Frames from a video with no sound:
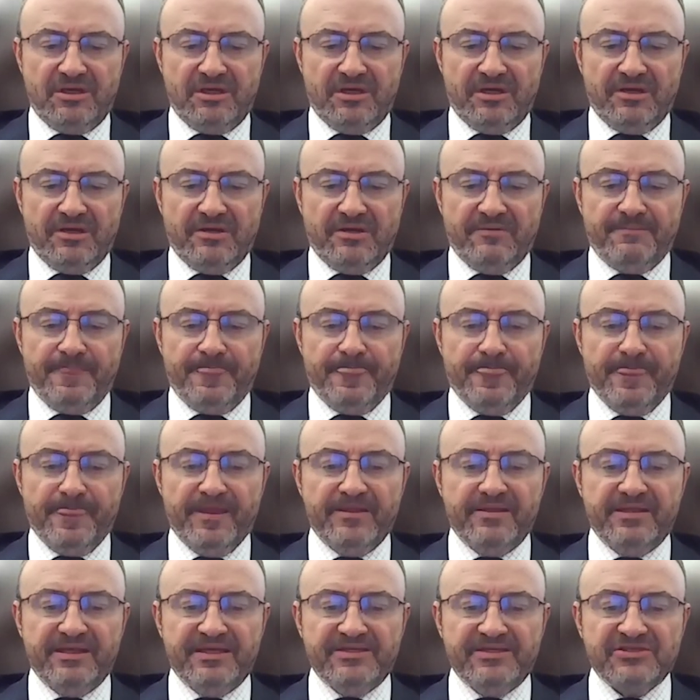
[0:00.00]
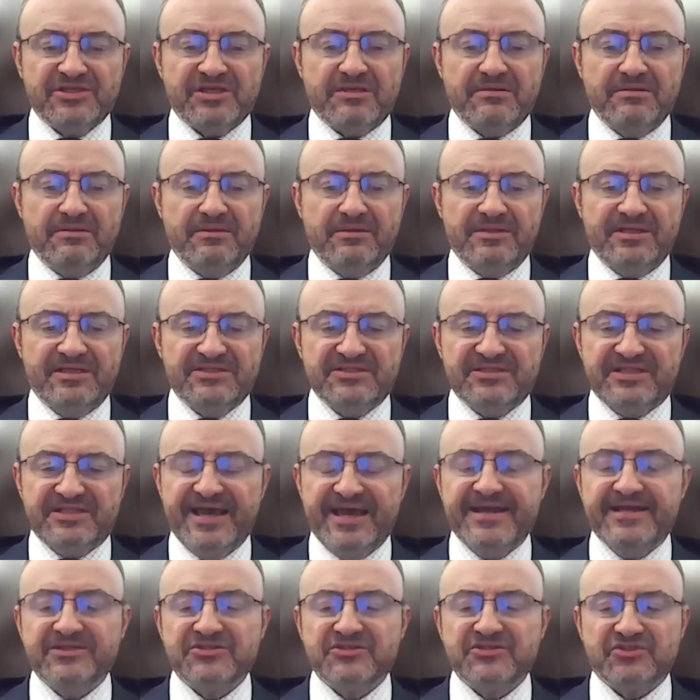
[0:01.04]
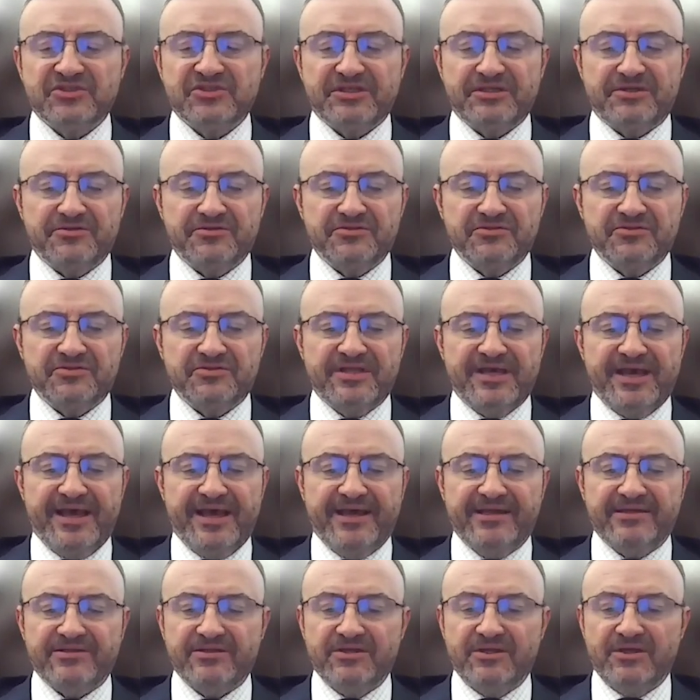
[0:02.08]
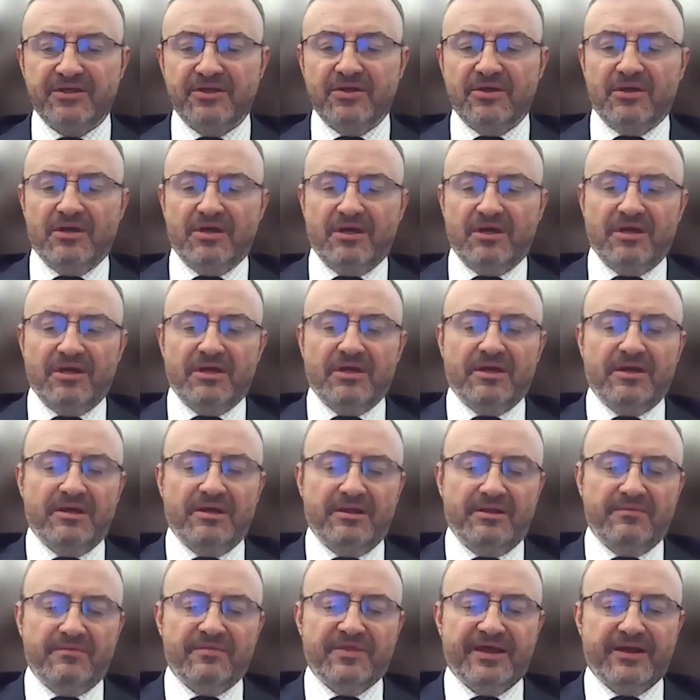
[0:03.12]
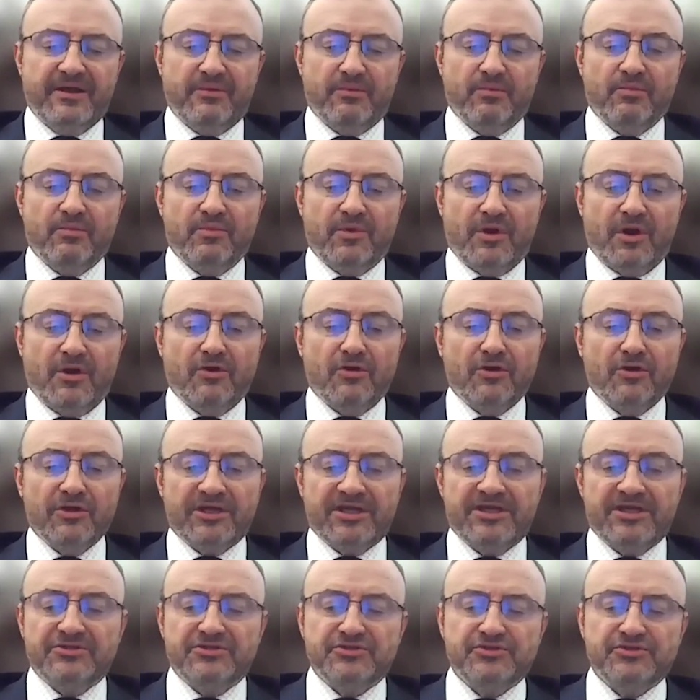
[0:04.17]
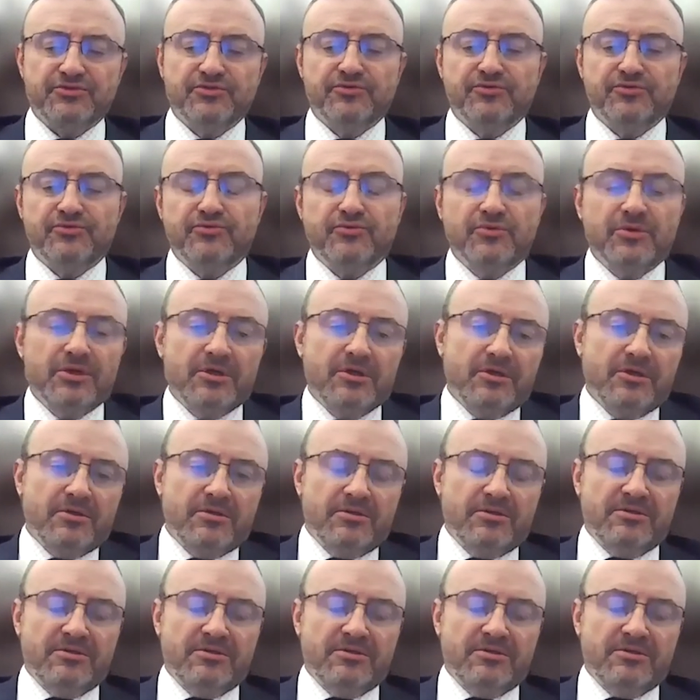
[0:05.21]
um, these these data centers that are looking to